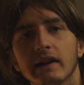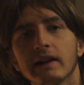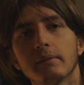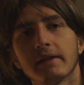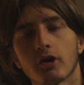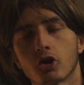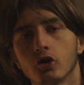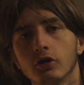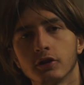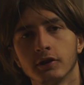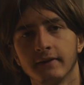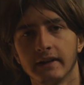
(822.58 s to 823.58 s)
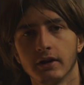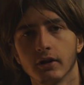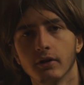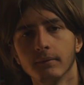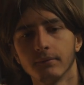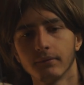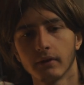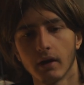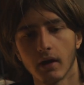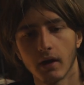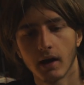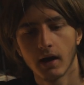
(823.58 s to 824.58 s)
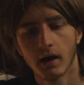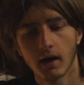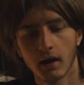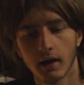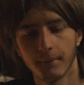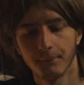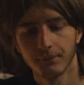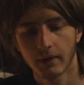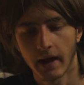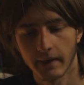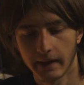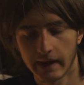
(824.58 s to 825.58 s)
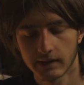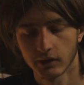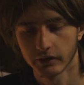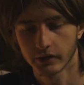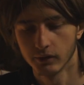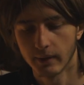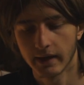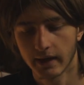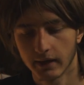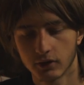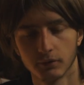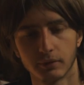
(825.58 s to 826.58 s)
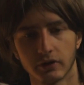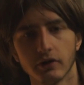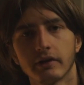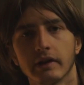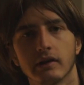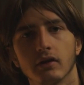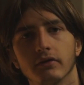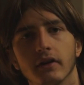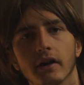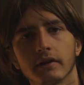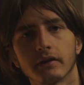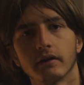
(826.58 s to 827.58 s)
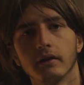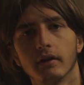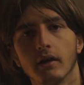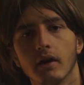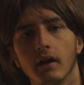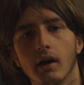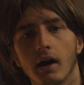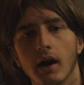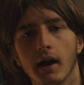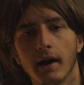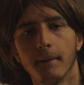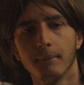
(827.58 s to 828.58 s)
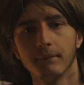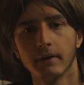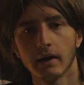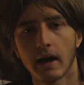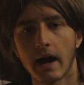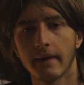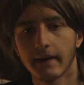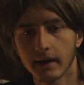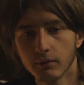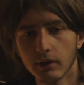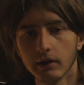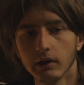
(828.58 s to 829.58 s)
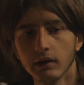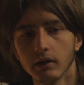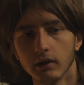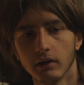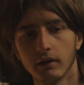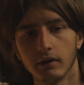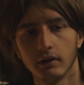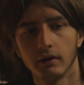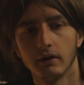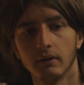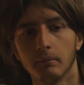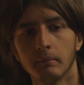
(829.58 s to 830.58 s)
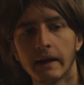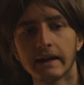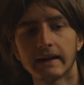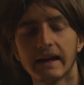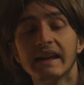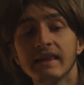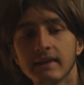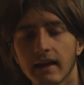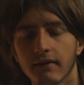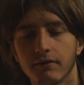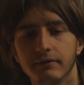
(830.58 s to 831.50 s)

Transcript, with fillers: little bit a shorter video, um, and that's also why I could produce it so fast. Um, and I will make in-depth